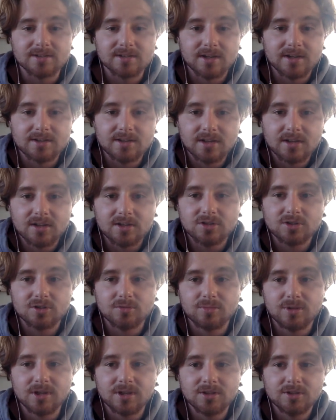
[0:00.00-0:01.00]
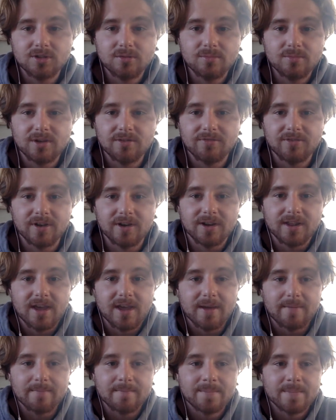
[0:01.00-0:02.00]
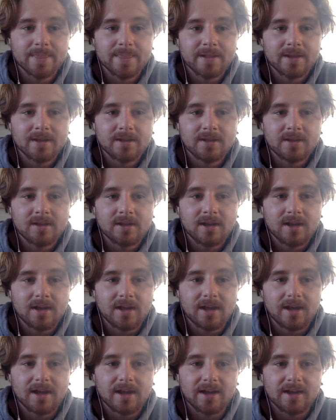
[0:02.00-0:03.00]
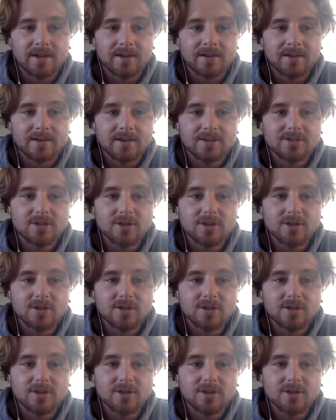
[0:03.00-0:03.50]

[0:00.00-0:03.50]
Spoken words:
And I think it should be a fun game. And it's